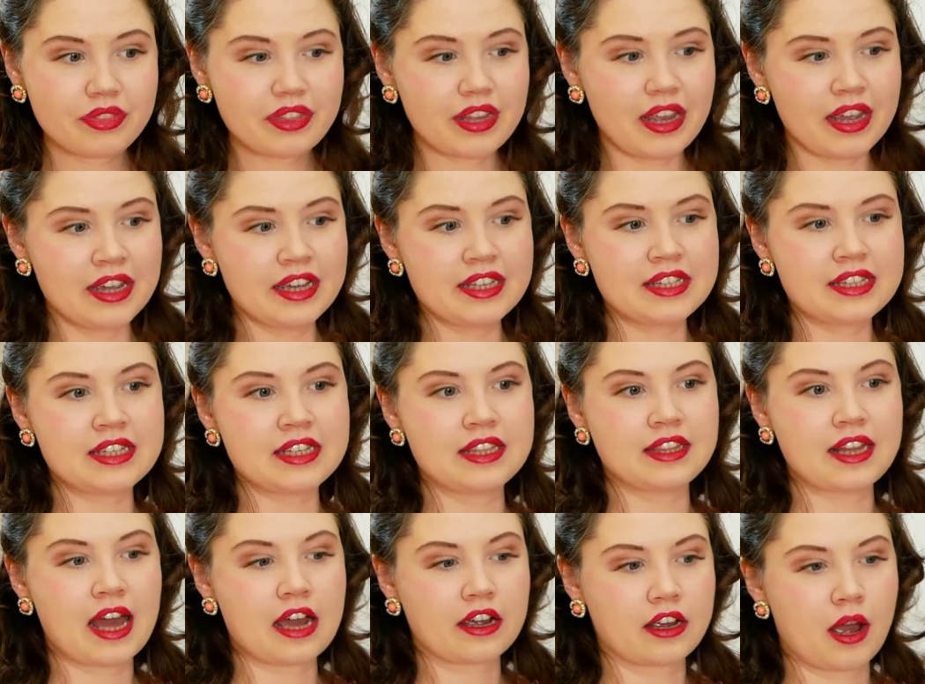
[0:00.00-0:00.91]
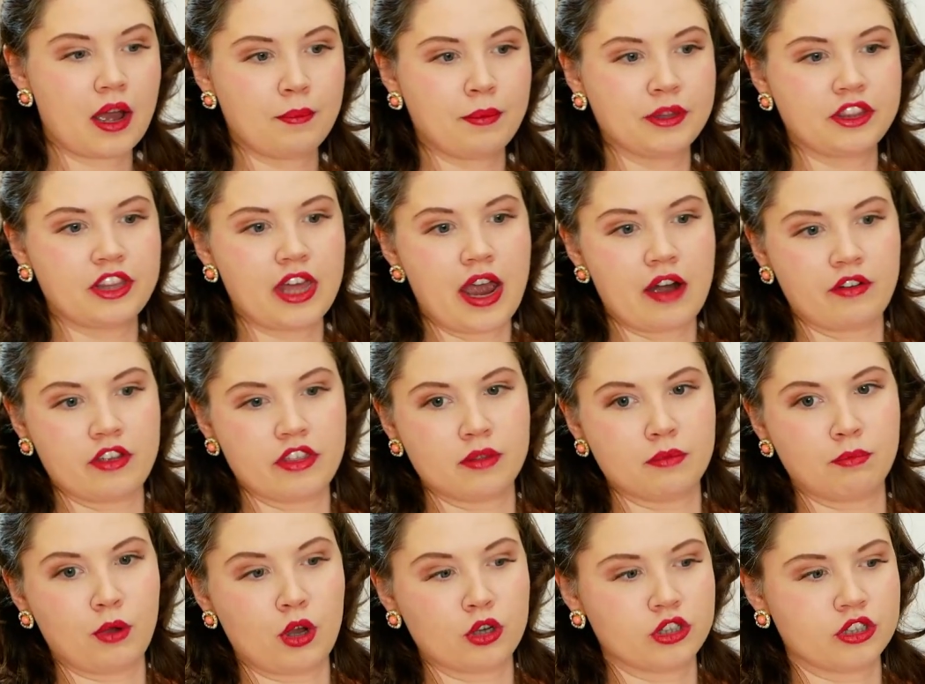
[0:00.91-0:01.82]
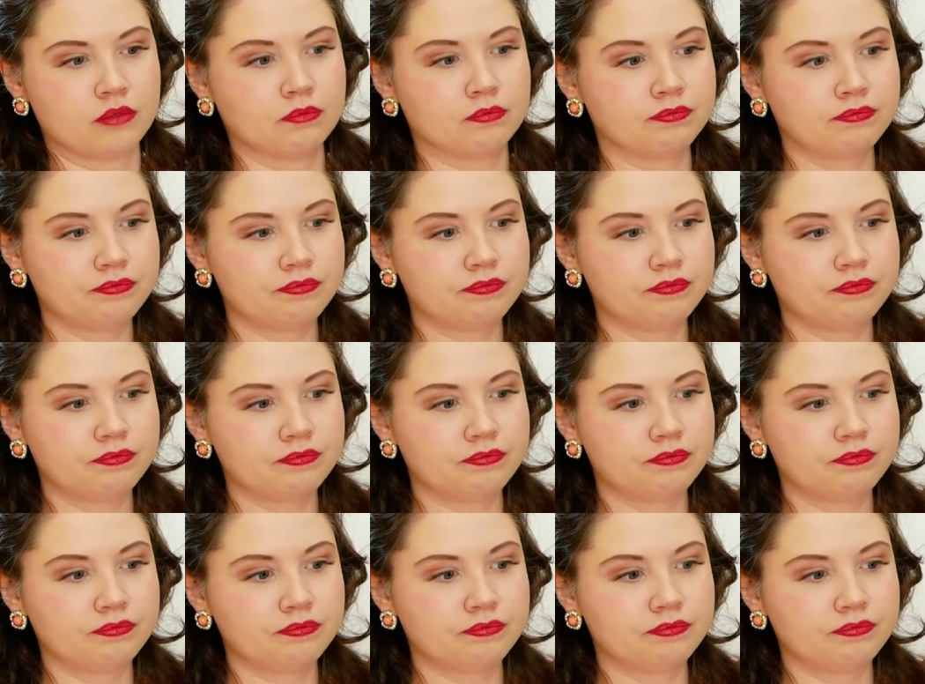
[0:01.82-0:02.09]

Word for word: It's in that cupboard there in the bottom.